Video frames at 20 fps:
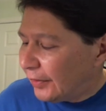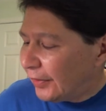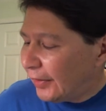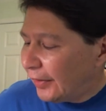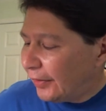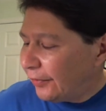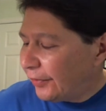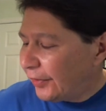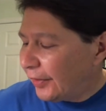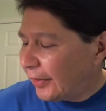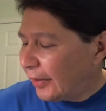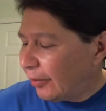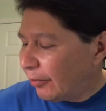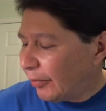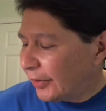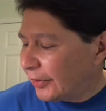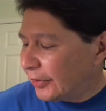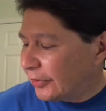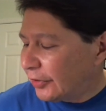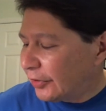The other thing I
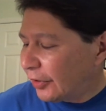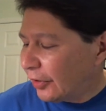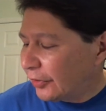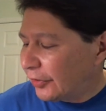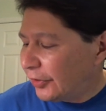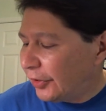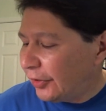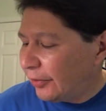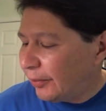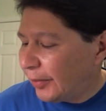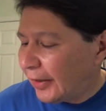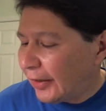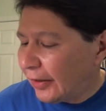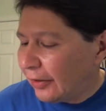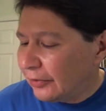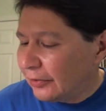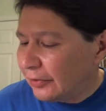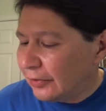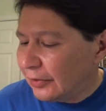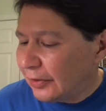wanted to talk to you
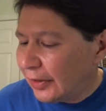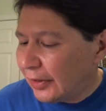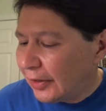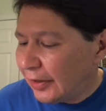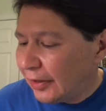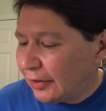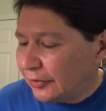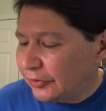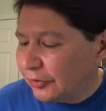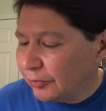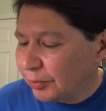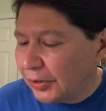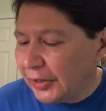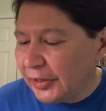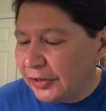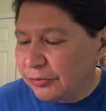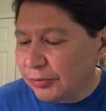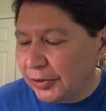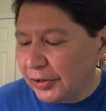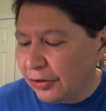about, so
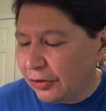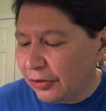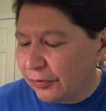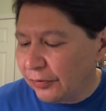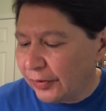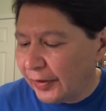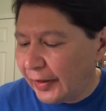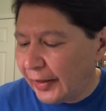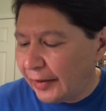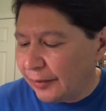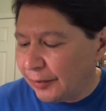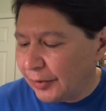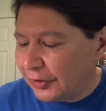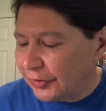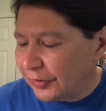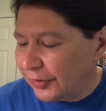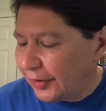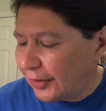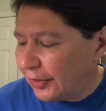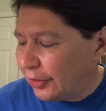please read over that
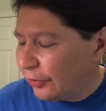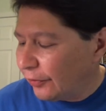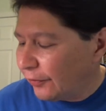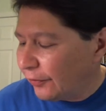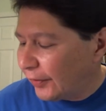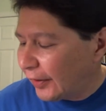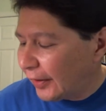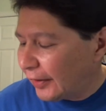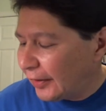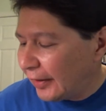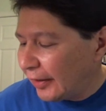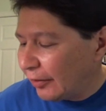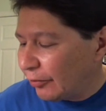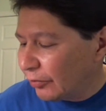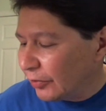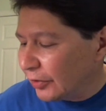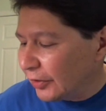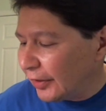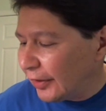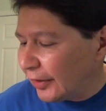because I think you'll find that
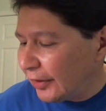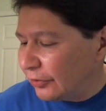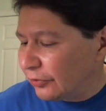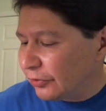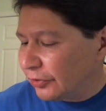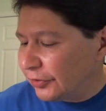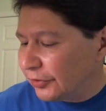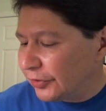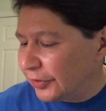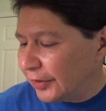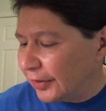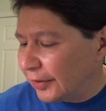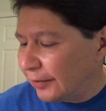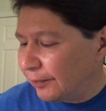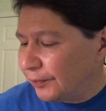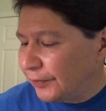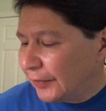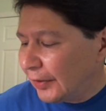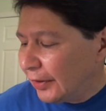really interesting.